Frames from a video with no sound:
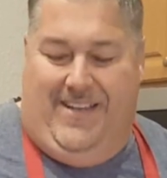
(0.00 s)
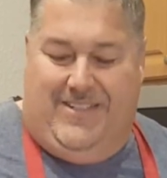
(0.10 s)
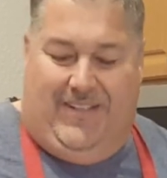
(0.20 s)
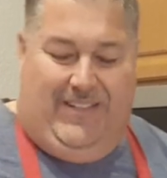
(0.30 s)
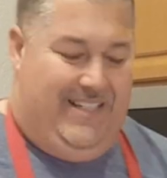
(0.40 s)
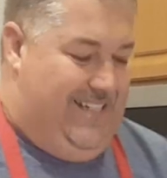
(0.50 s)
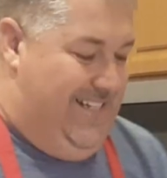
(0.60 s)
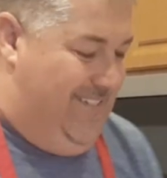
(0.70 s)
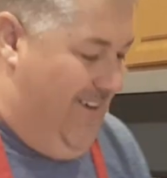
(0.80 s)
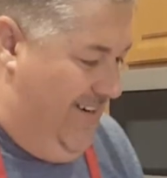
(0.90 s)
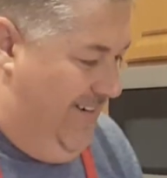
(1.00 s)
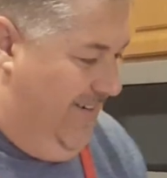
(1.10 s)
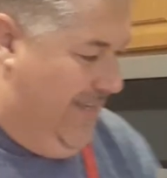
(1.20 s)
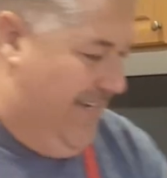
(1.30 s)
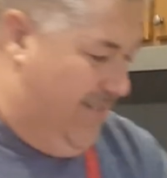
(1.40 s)
So let's get started.
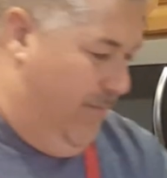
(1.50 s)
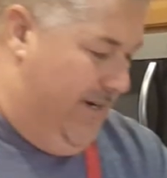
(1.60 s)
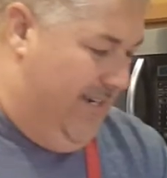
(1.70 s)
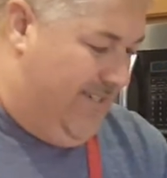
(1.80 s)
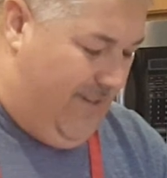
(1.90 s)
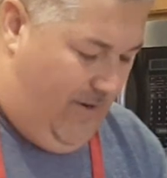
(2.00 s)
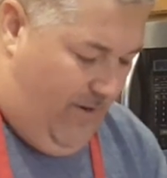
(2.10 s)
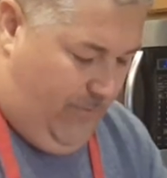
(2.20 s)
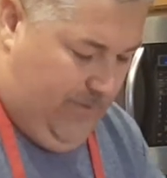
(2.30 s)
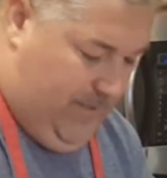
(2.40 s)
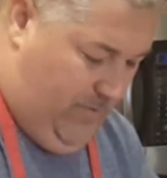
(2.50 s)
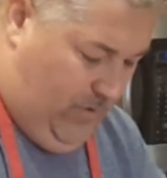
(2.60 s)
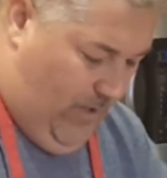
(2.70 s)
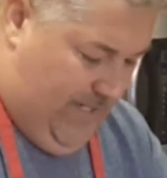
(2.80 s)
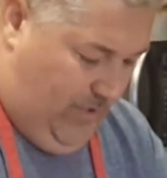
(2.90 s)
Okay, so we're gonna start off with some
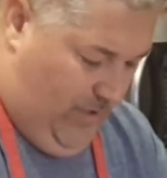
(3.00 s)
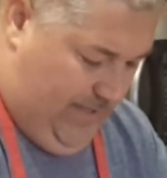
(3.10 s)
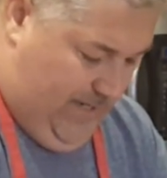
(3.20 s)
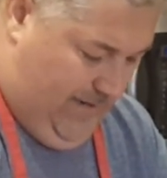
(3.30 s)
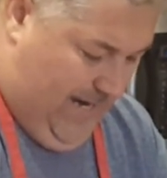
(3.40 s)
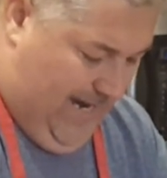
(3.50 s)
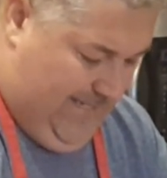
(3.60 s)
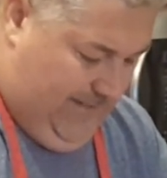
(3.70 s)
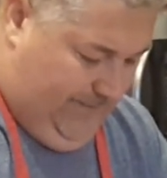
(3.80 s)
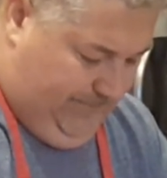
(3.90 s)
soy sauce here, guys.